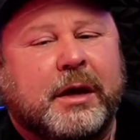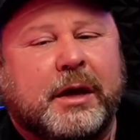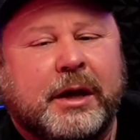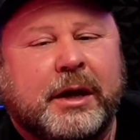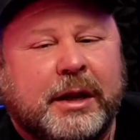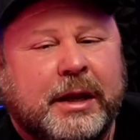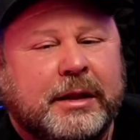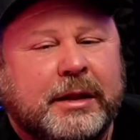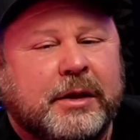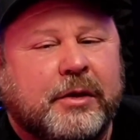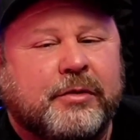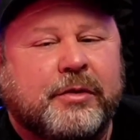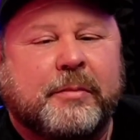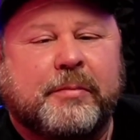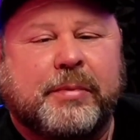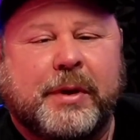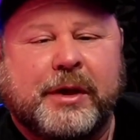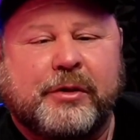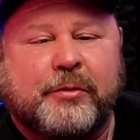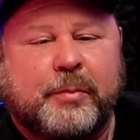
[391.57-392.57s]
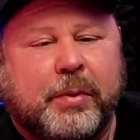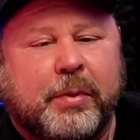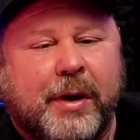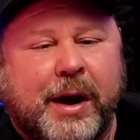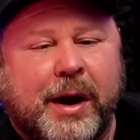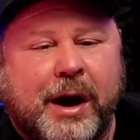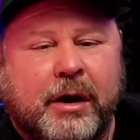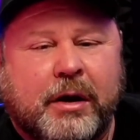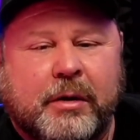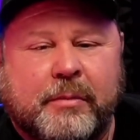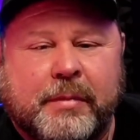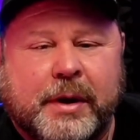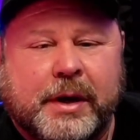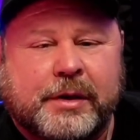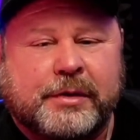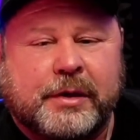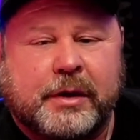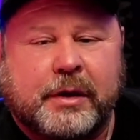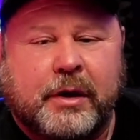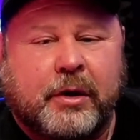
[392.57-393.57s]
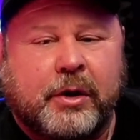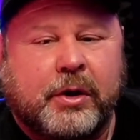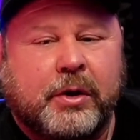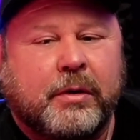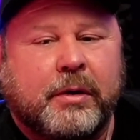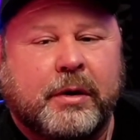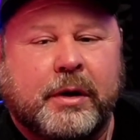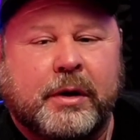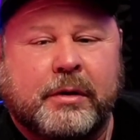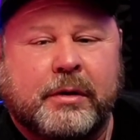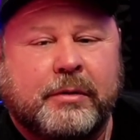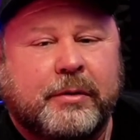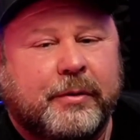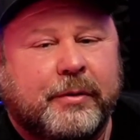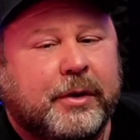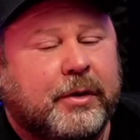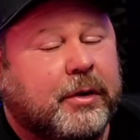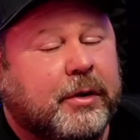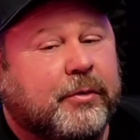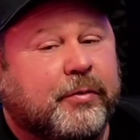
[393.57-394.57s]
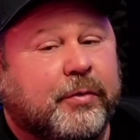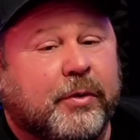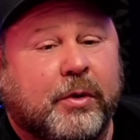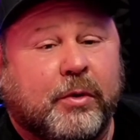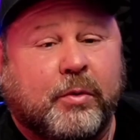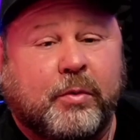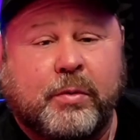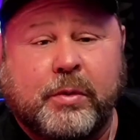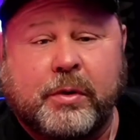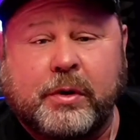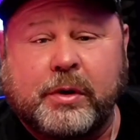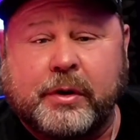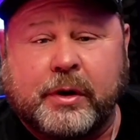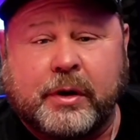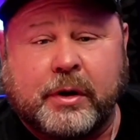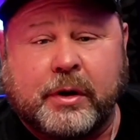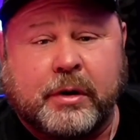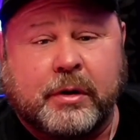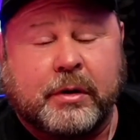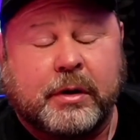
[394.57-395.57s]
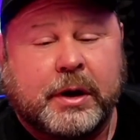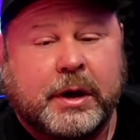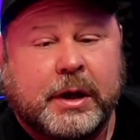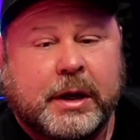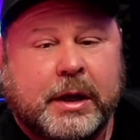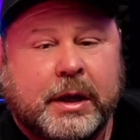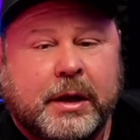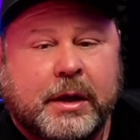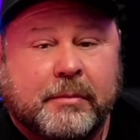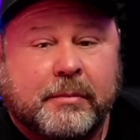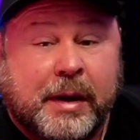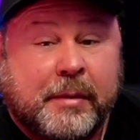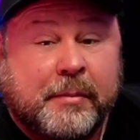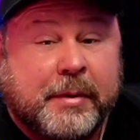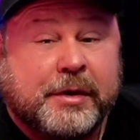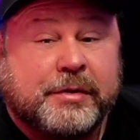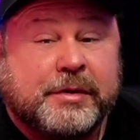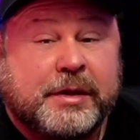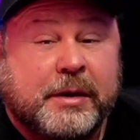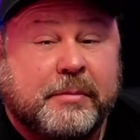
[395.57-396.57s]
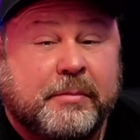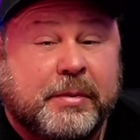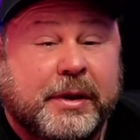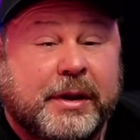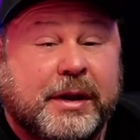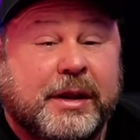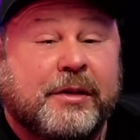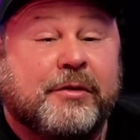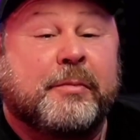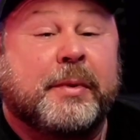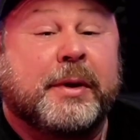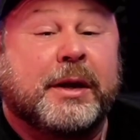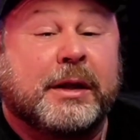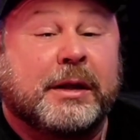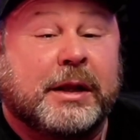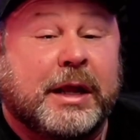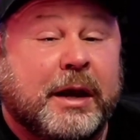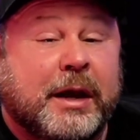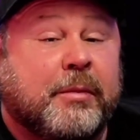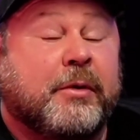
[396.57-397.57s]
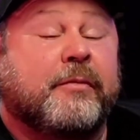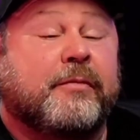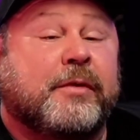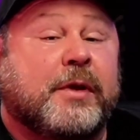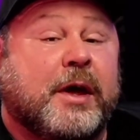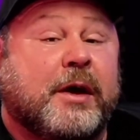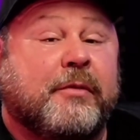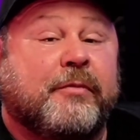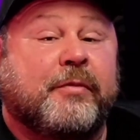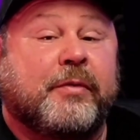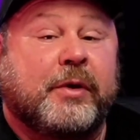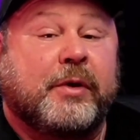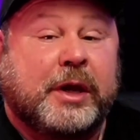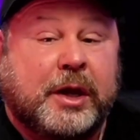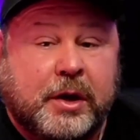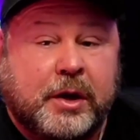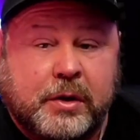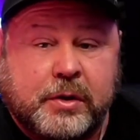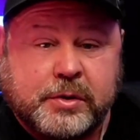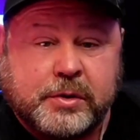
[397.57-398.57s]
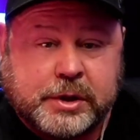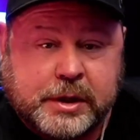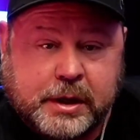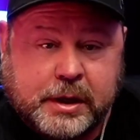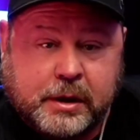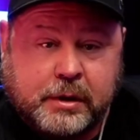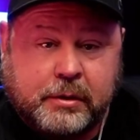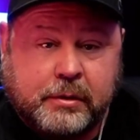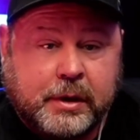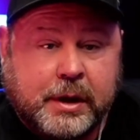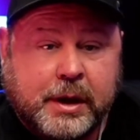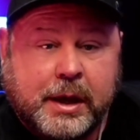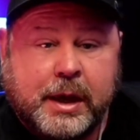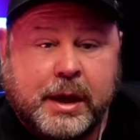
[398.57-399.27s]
You need those in place prior to mixing, or you're in for a world of hurt. My mix template has been a labor of love for years now,